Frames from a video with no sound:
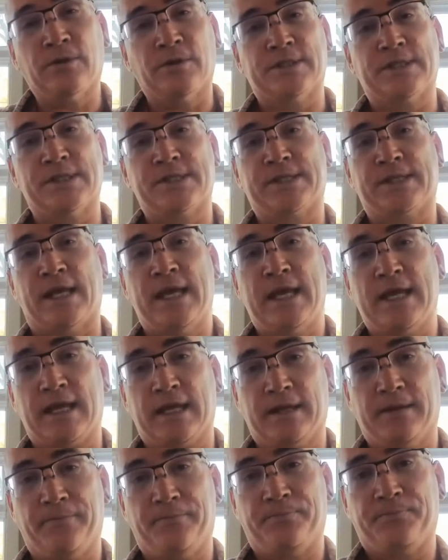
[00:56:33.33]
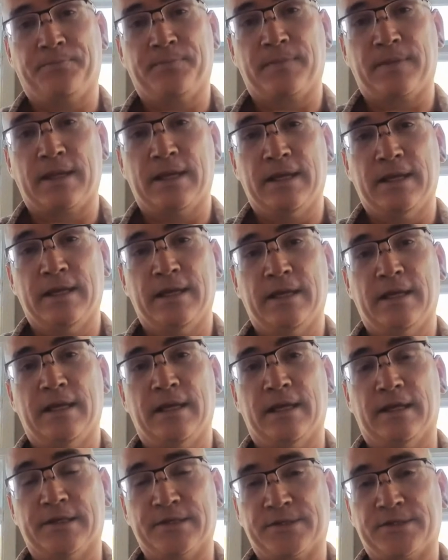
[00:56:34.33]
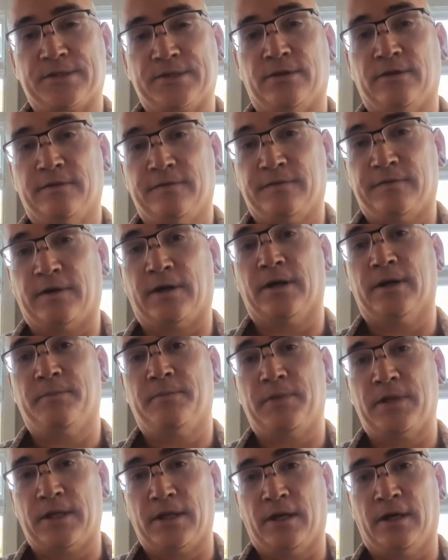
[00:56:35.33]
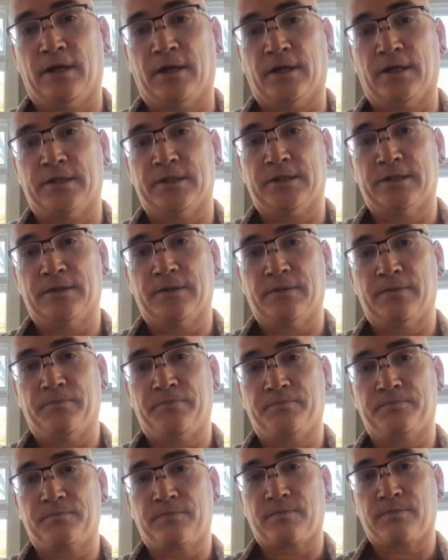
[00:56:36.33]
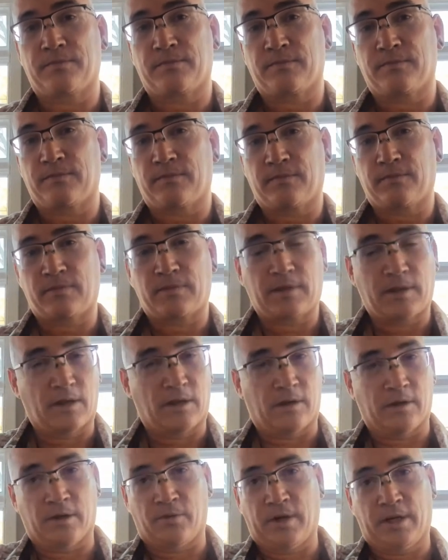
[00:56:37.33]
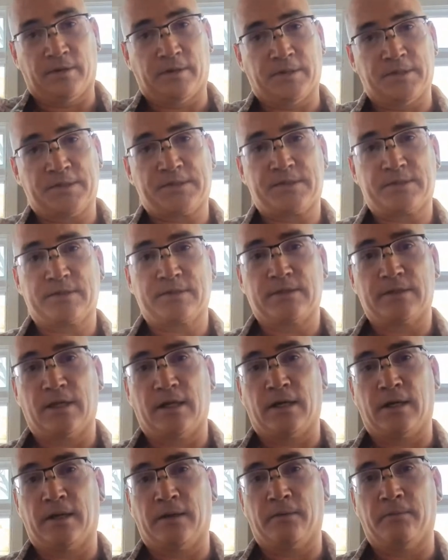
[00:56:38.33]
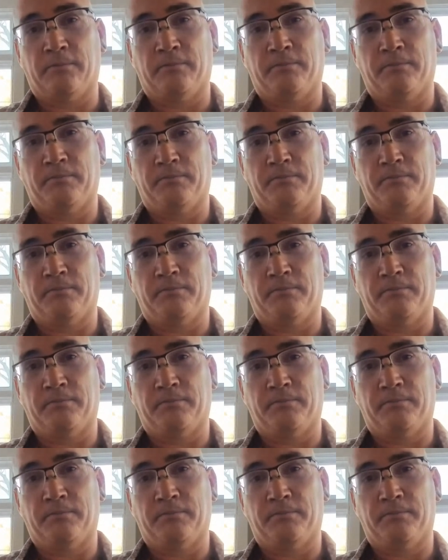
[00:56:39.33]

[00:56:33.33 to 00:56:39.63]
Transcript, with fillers: know what to say. It is so far beyond our awareness. Um,